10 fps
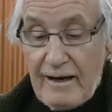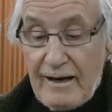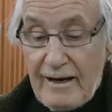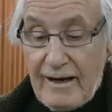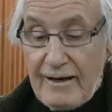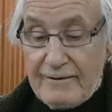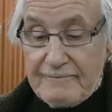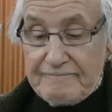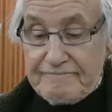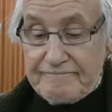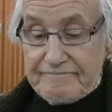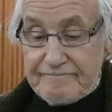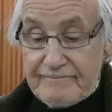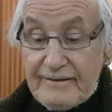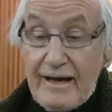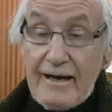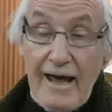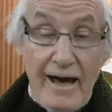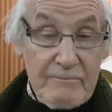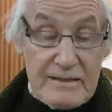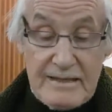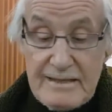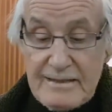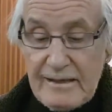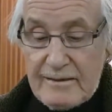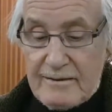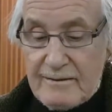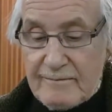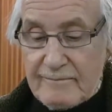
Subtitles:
and Ham sees this,